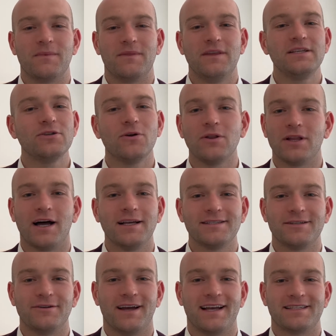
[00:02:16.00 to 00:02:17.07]
This whole
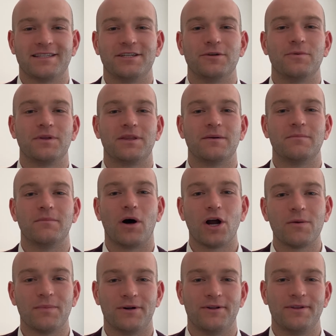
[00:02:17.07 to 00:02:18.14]
lawsuit has to do with the
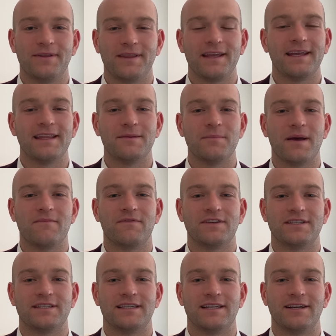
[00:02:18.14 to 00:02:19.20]
marble in the
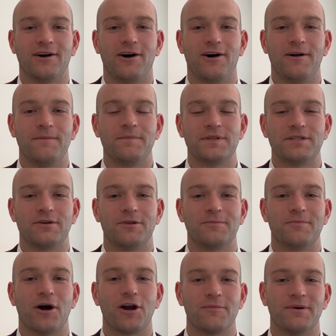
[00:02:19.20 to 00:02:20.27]
Memphis City Hall. So the
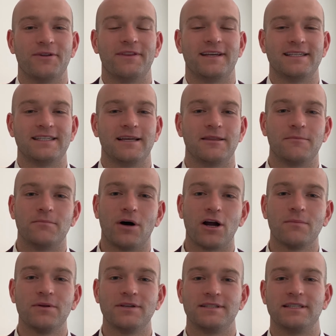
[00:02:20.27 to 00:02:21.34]
marble, they say the
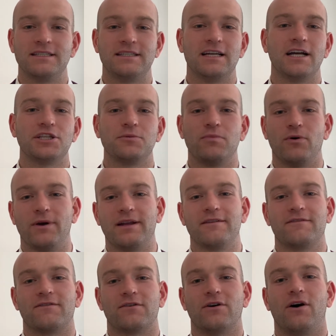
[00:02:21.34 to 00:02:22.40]
marble is the touch point
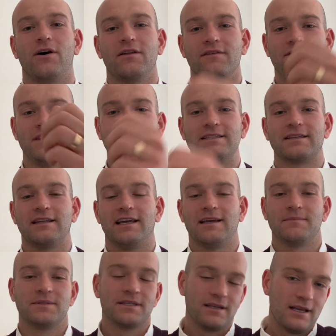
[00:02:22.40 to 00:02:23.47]
for all of these
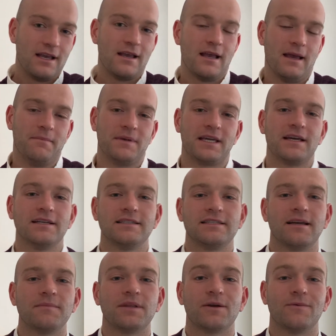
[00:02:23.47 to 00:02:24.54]
claims. And because
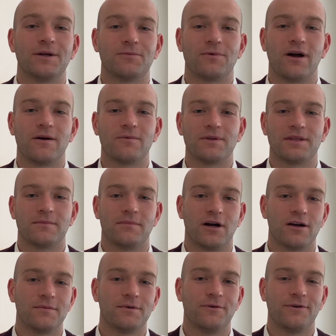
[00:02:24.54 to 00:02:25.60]
something went wrong with the
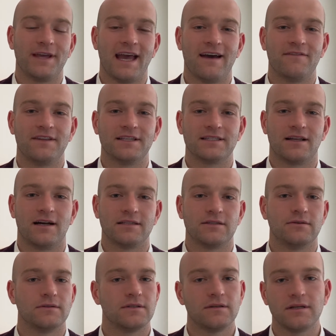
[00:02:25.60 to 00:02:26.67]
marble, we have this
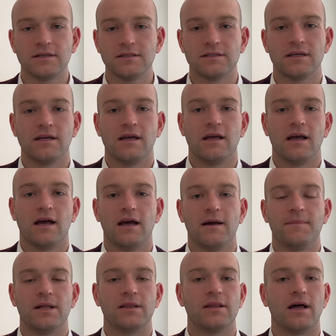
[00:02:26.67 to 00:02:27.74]
lawsuit. So there's
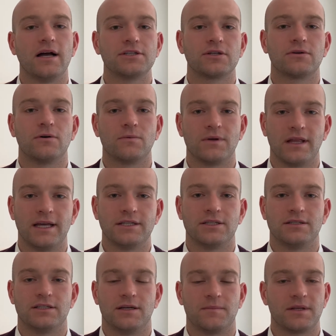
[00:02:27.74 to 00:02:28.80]
a logical
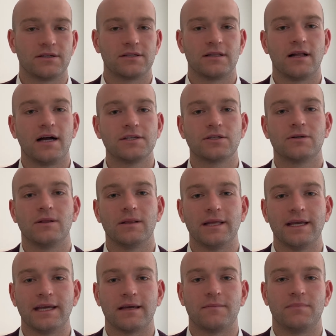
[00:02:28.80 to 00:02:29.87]
relationship. There's a logical
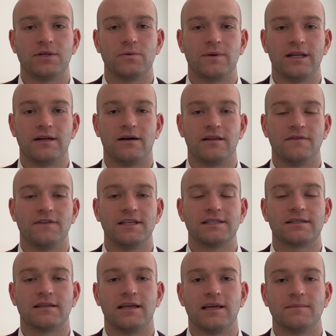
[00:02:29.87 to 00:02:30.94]
link between all of these
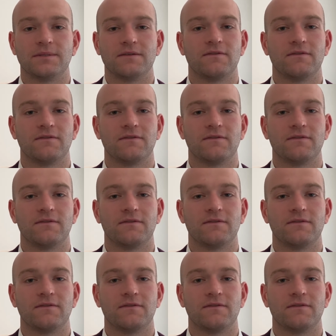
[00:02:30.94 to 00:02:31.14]
claims.